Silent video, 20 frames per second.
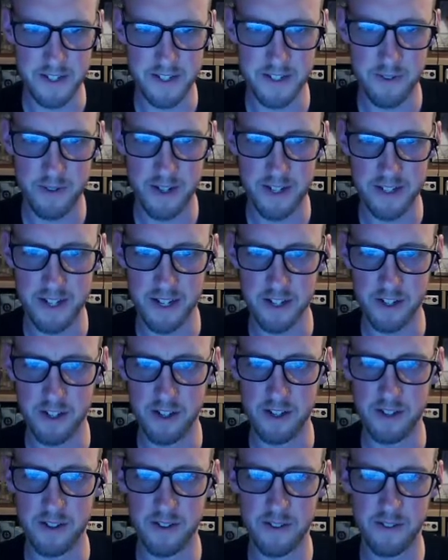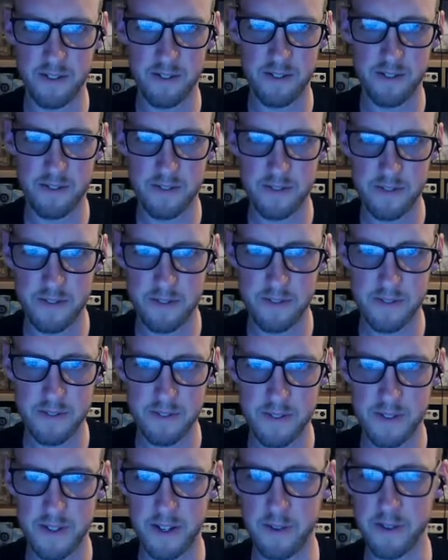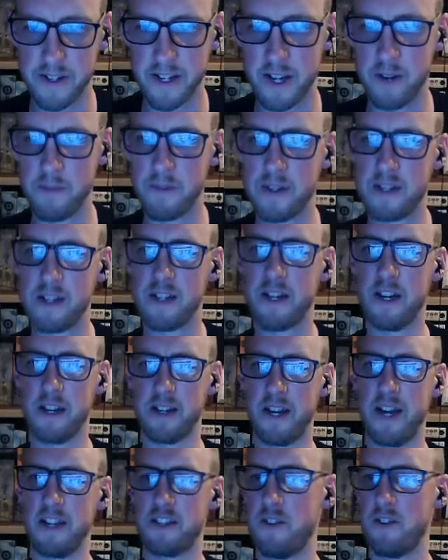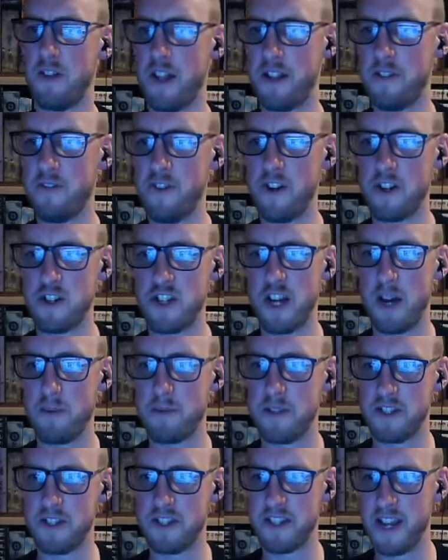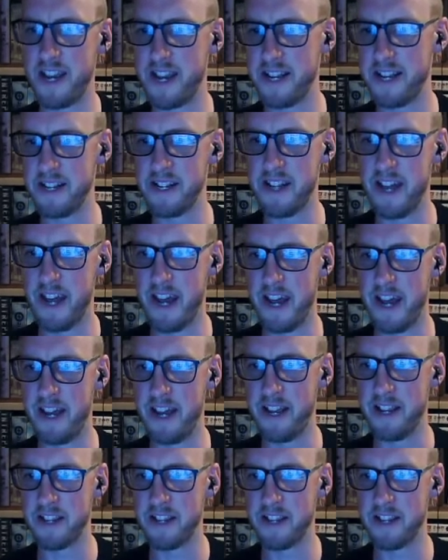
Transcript: where's that gone? There we go. Okay, so like the first chapter is saying a